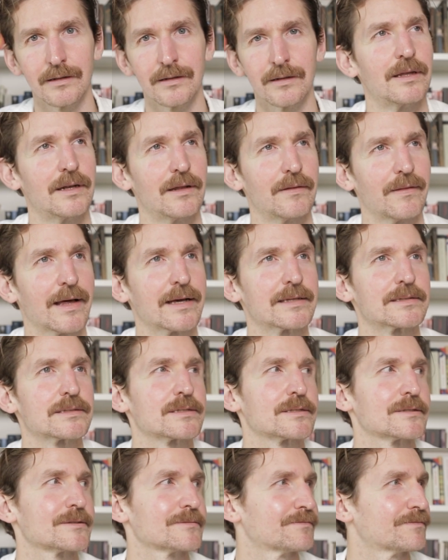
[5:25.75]
You know,
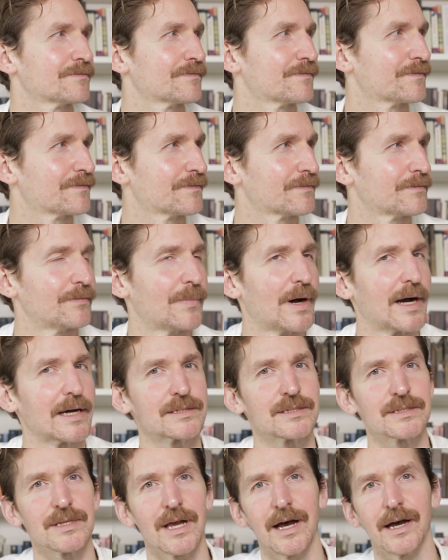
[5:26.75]
that's my
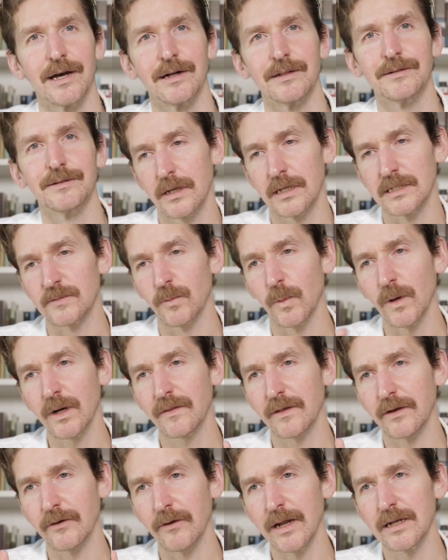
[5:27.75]
style. It's one of
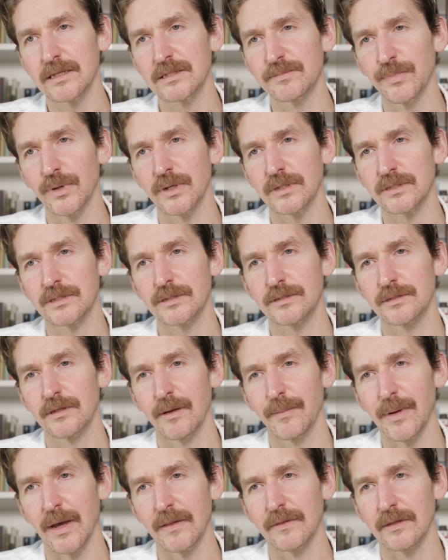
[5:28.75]
the greatest books
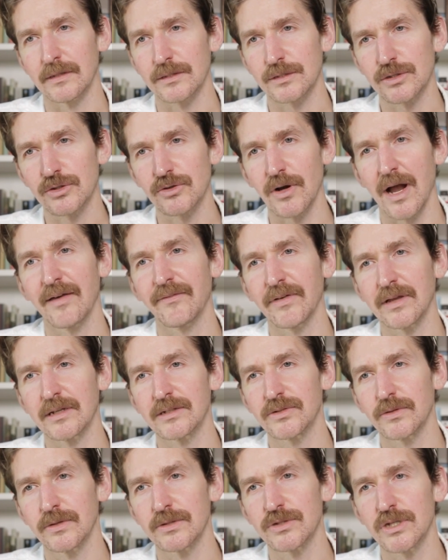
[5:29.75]
about the striving
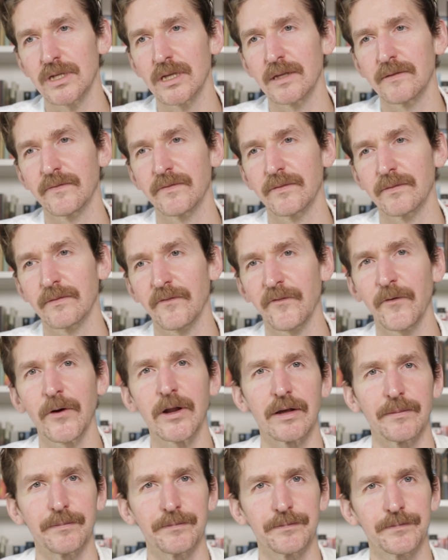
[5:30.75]
to achieve
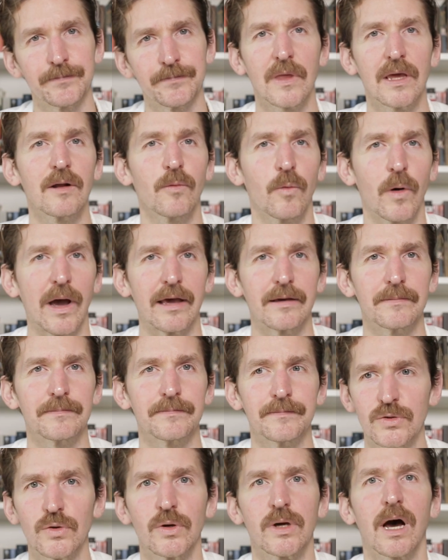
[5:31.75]
freedom, in a way.
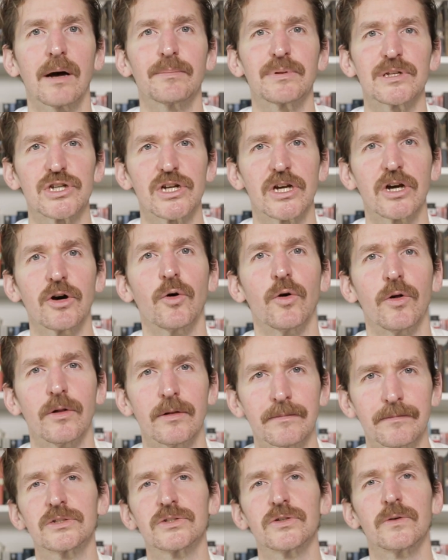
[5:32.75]
To accomplish a
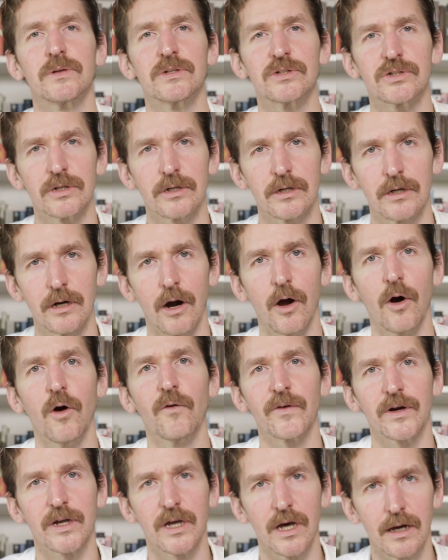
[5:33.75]
goal, to endure,
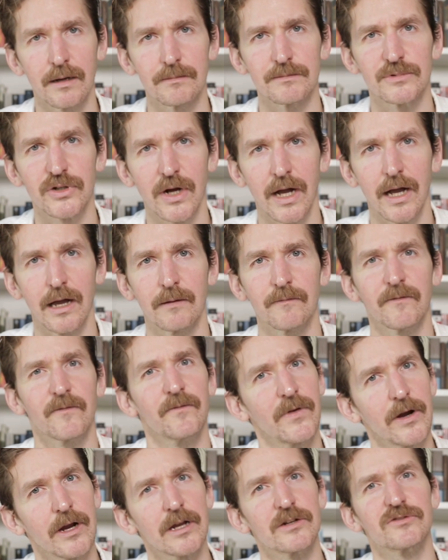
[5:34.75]
overcome, triumph.
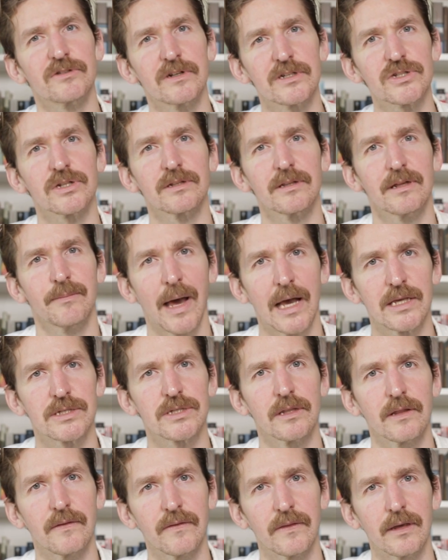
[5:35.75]
Very traditionally
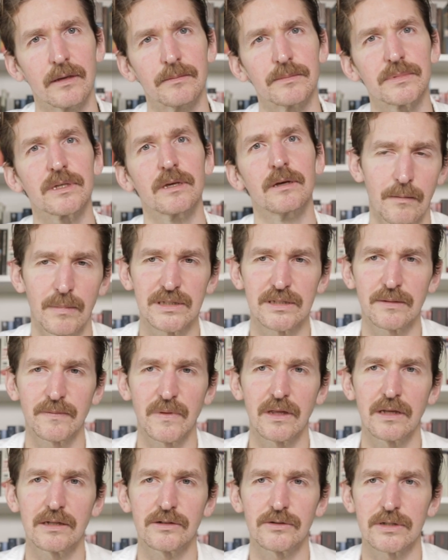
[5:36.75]
masculine themes. But
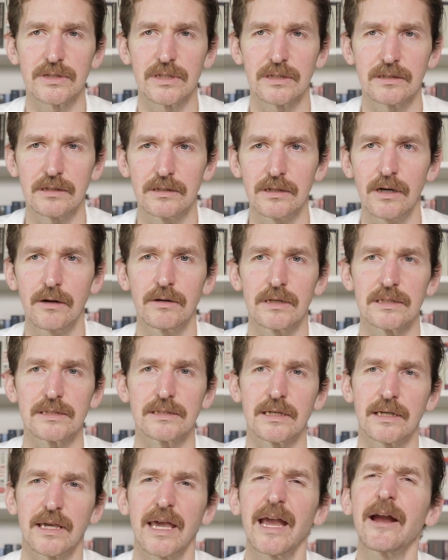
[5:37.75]
something interesting to note is
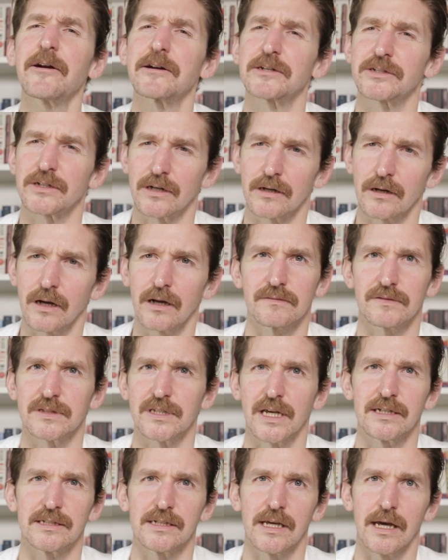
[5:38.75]
the character of
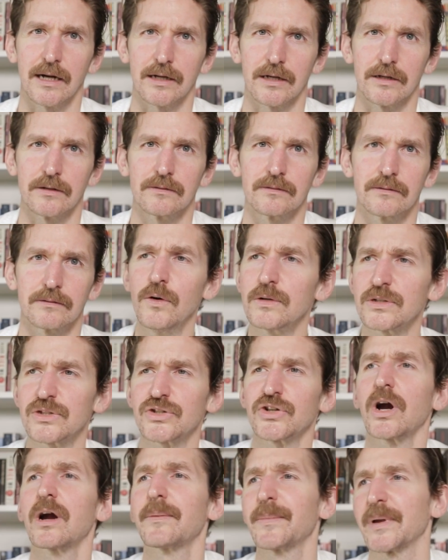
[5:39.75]
Santiago, who is
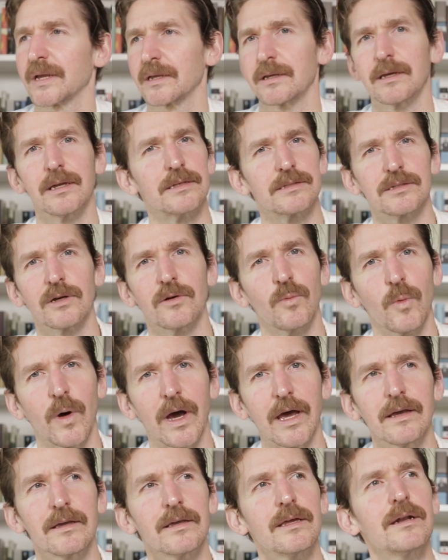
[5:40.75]
charming in his own
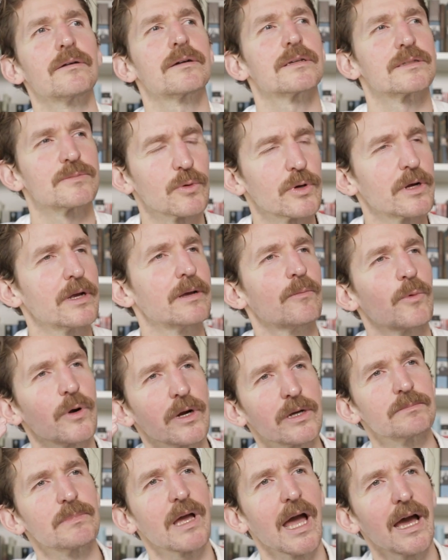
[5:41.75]
way. You know, because
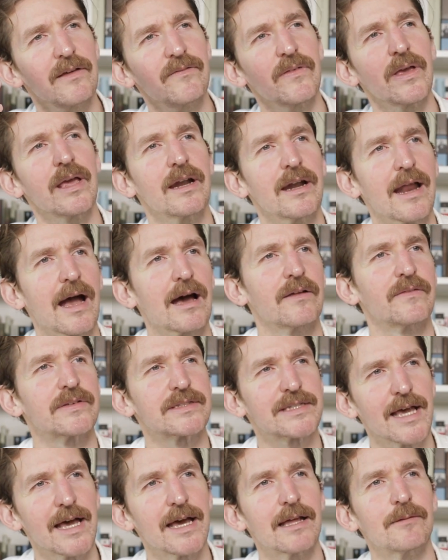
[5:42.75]
we're kind of in and out of his
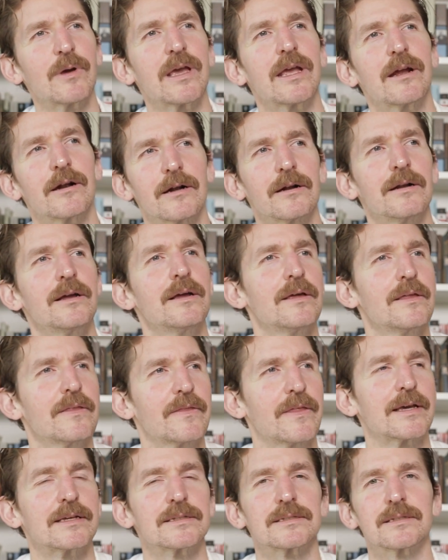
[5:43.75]
head. We hear
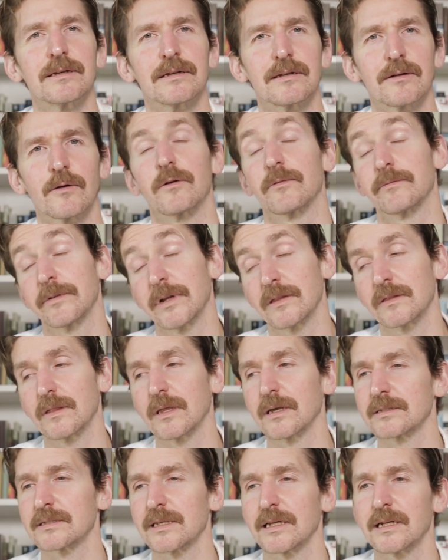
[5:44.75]
things that, or read
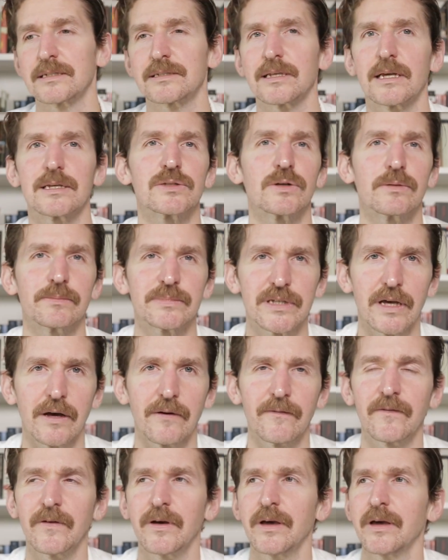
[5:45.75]
things that he says to
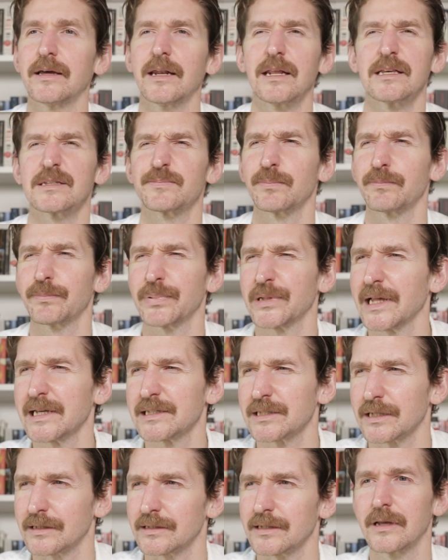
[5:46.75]
himself, and he's
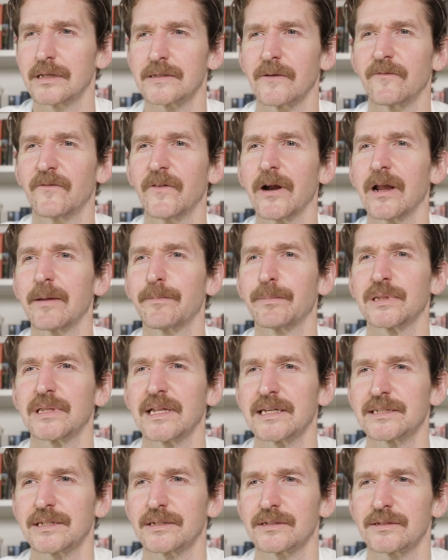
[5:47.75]
pleasant. It's a very
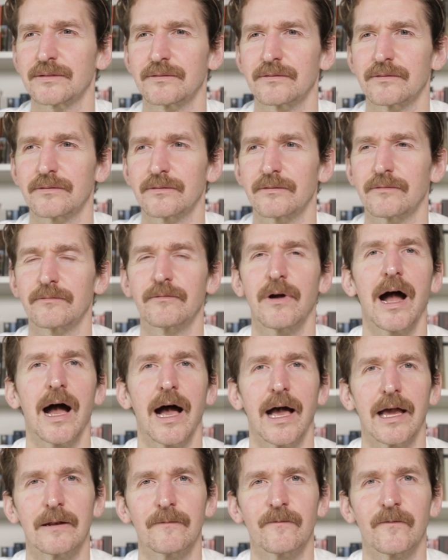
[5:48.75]
pleasant
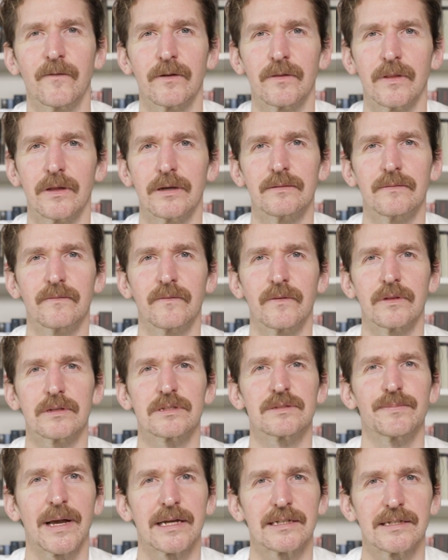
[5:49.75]
ride for the
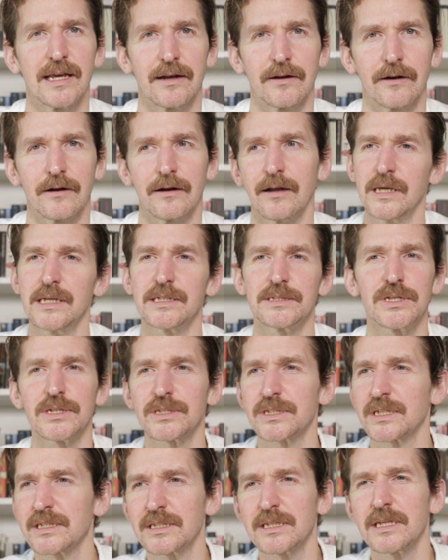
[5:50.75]
spectator. He's
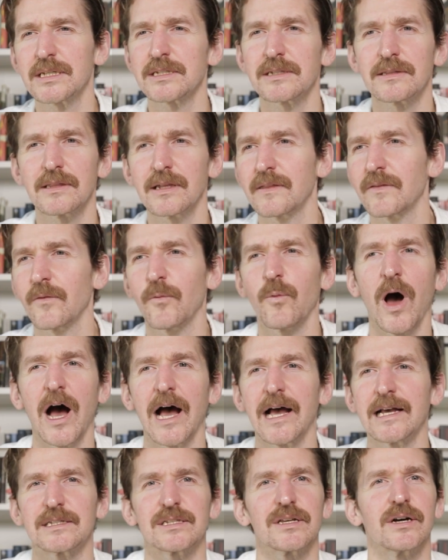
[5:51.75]
just consistently the
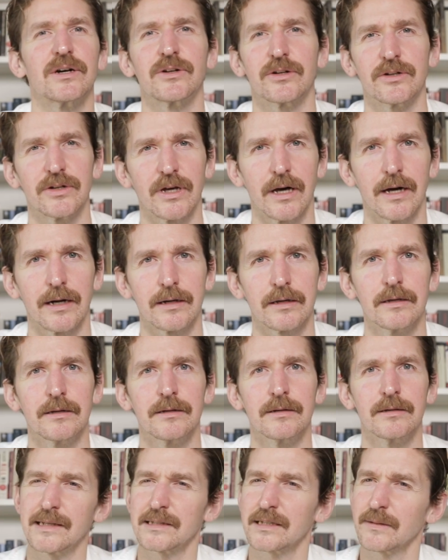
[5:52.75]
wise underdog,
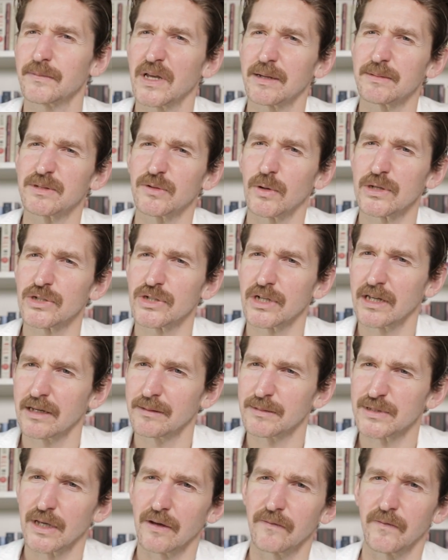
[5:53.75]
and sometimes questioning
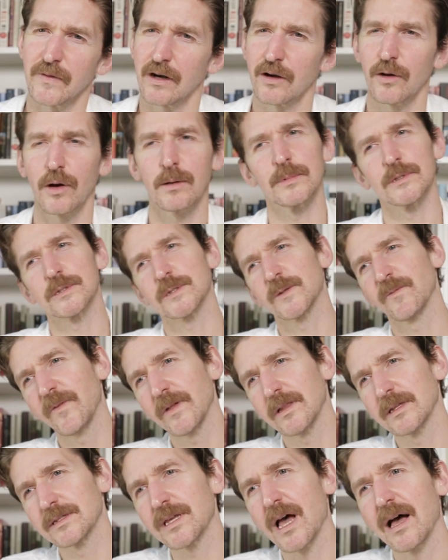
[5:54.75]
himself in an almost
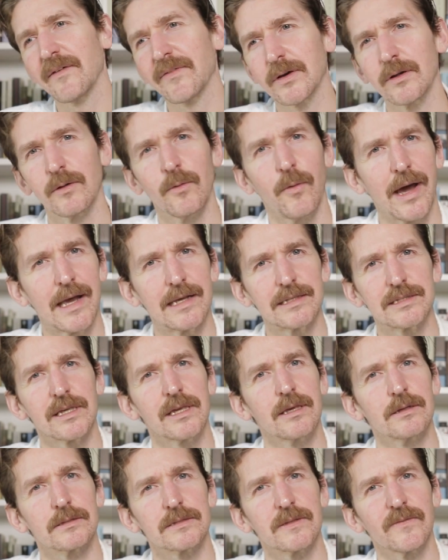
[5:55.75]
philosophical way as he
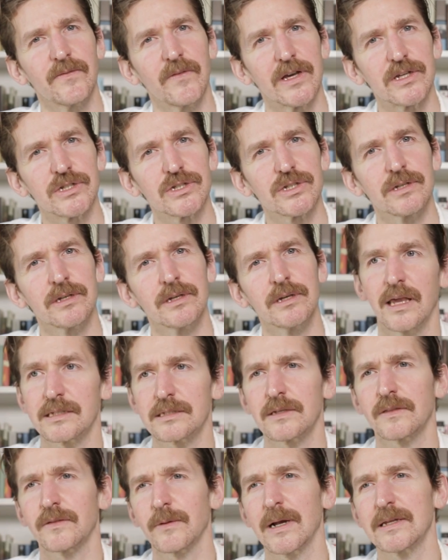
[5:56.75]
kills the fish. Is
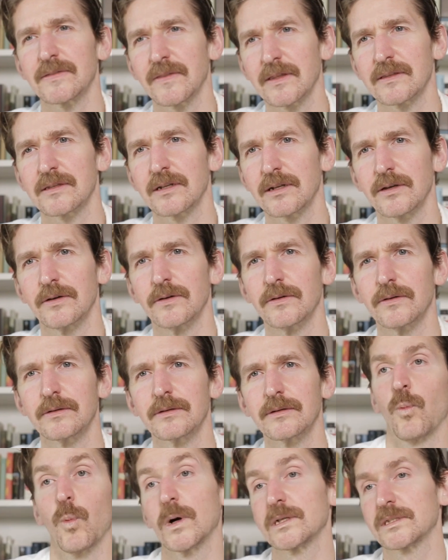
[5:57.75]
it the right thing to do?
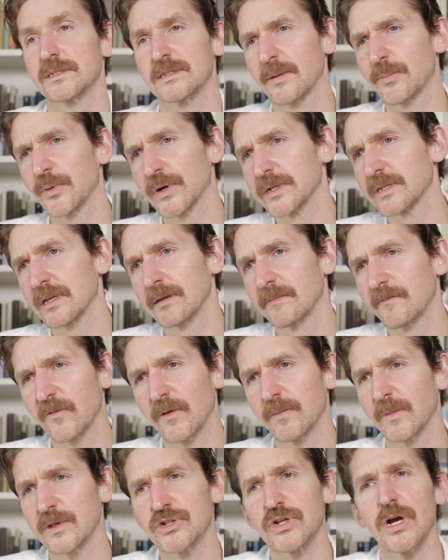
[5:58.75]
What separates him
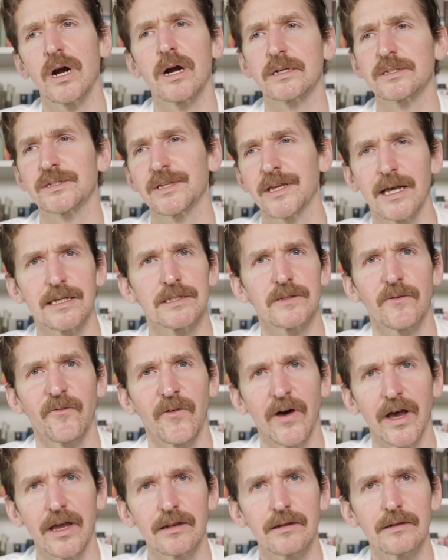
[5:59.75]
from the sharks he has to
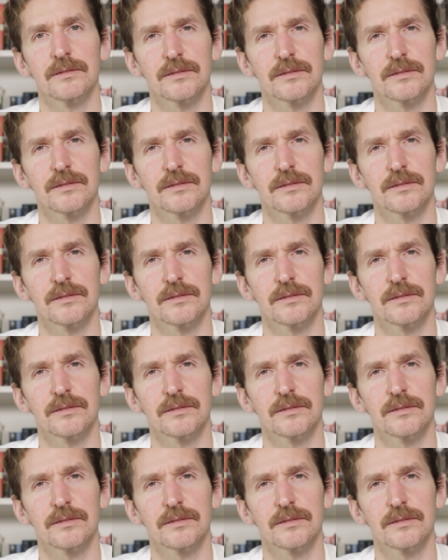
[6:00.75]
fight?